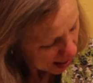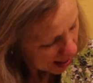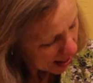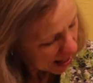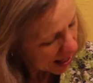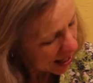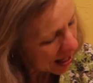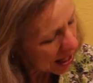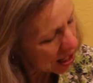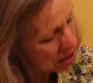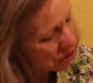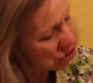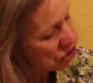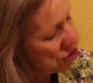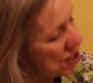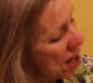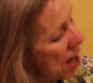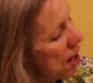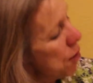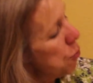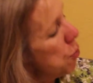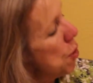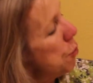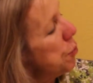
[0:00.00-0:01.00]
Each
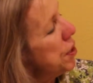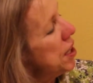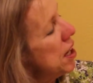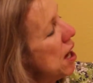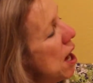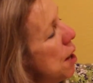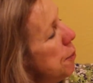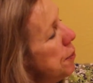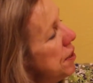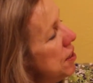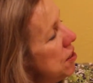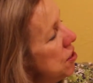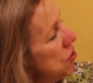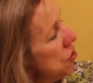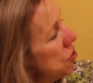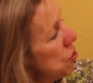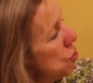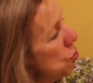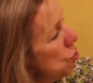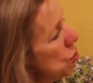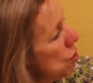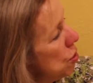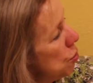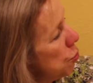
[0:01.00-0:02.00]
day when we come into
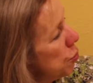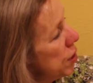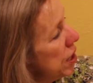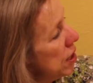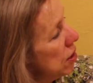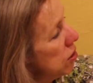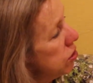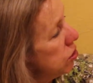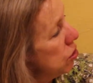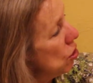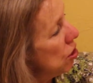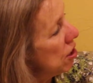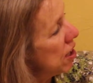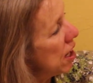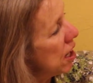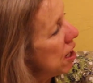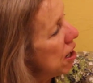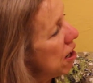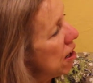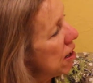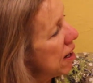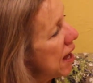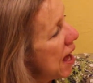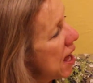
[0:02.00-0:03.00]
school, we look at
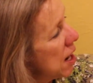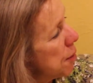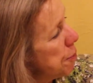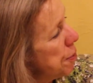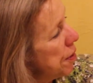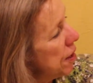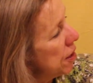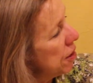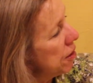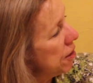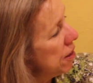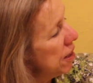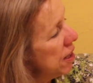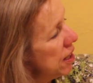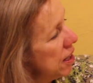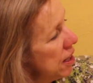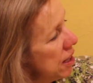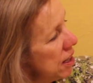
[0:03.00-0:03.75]
our caterpillar.